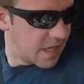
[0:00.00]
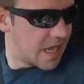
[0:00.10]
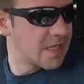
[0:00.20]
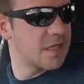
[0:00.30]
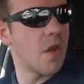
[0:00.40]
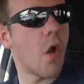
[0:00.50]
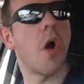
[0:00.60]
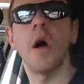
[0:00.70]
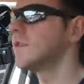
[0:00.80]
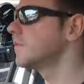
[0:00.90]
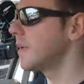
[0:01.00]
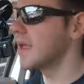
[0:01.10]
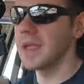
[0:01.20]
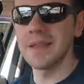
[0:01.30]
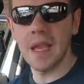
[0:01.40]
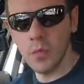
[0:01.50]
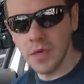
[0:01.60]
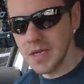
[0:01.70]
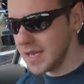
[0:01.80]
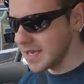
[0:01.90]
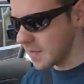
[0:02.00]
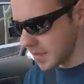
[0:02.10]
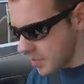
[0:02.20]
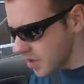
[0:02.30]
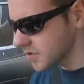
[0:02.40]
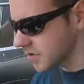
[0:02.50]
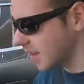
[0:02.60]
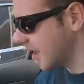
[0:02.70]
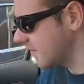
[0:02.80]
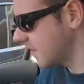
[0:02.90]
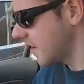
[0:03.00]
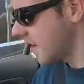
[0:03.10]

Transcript: it's not as big as I would need in my personal life.